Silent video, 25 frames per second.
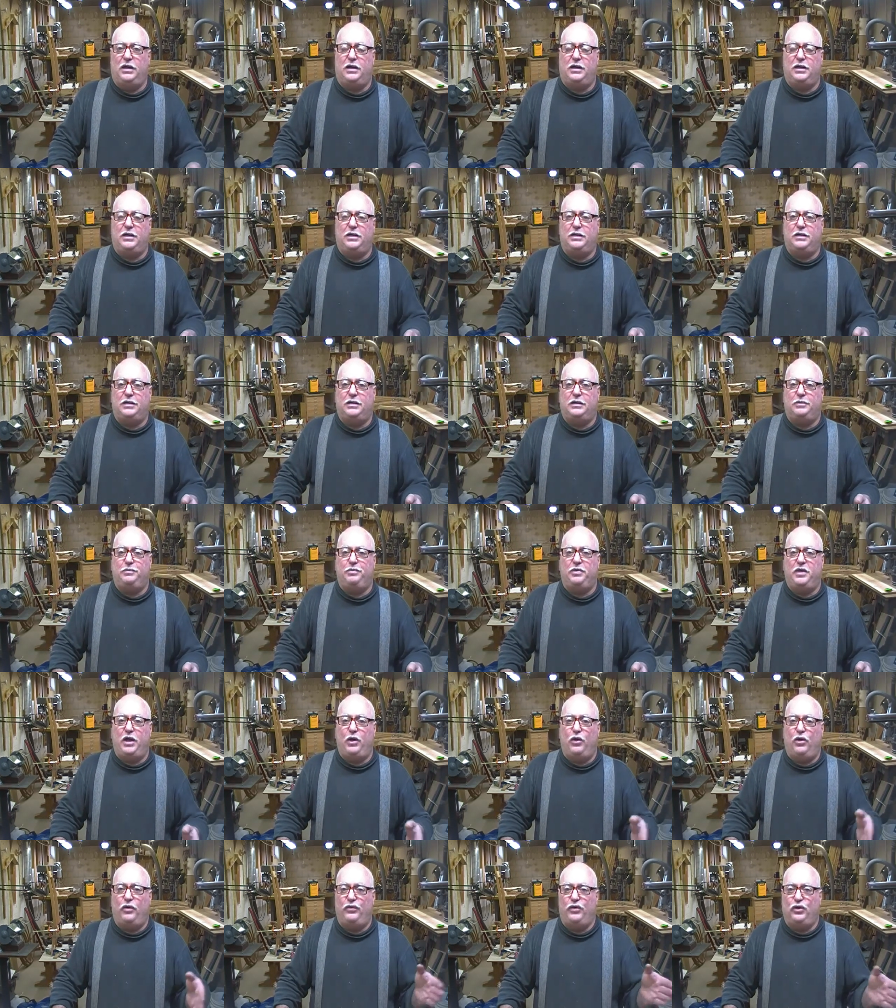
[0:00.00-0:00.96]

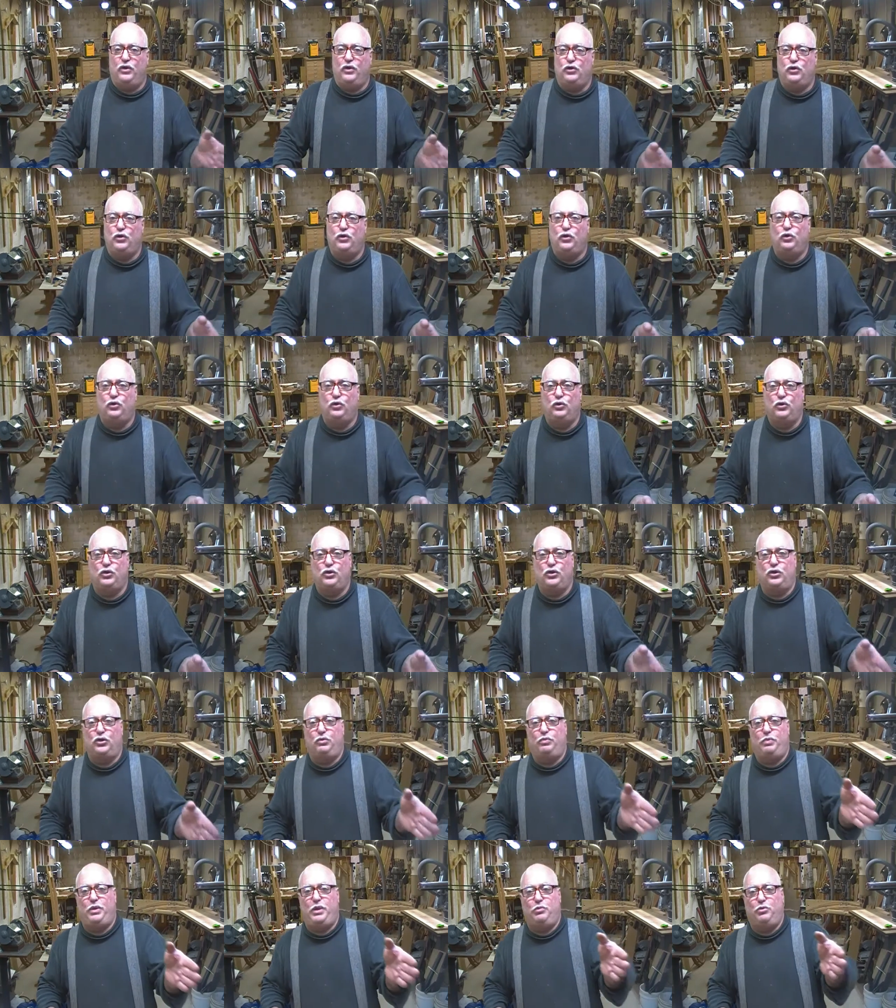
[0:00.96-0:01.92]
They offer you the tools so
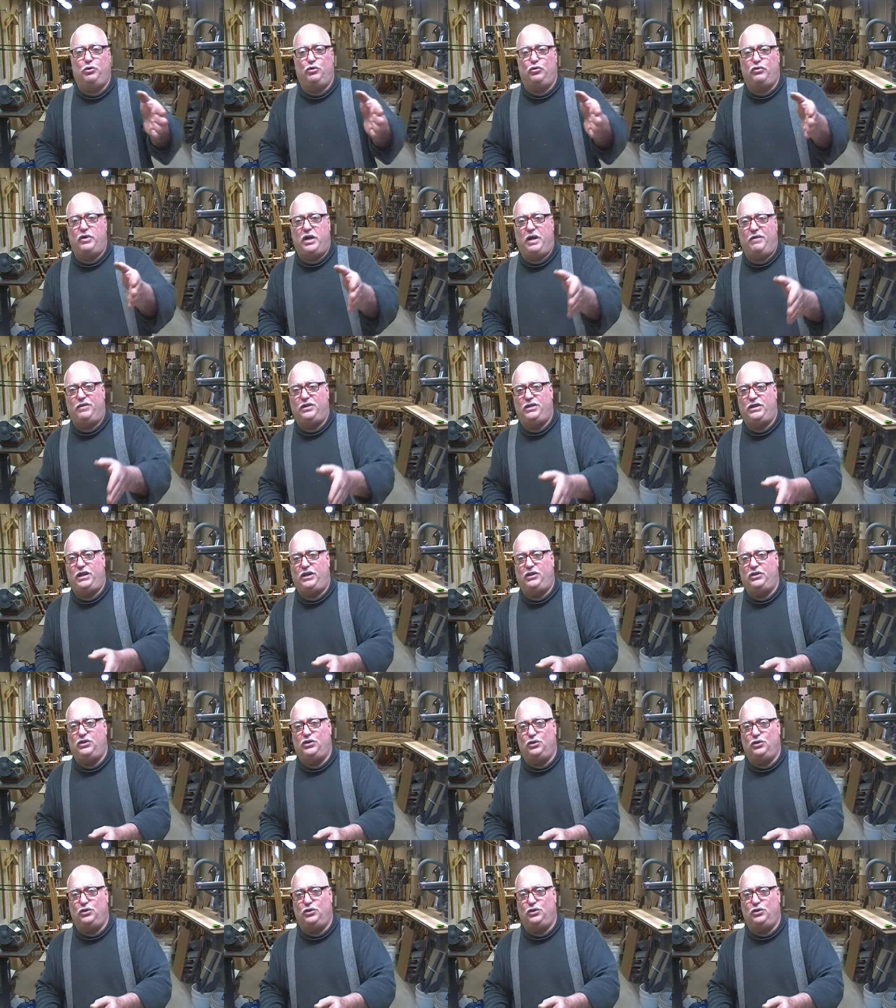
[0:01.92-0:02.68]
that people gravitate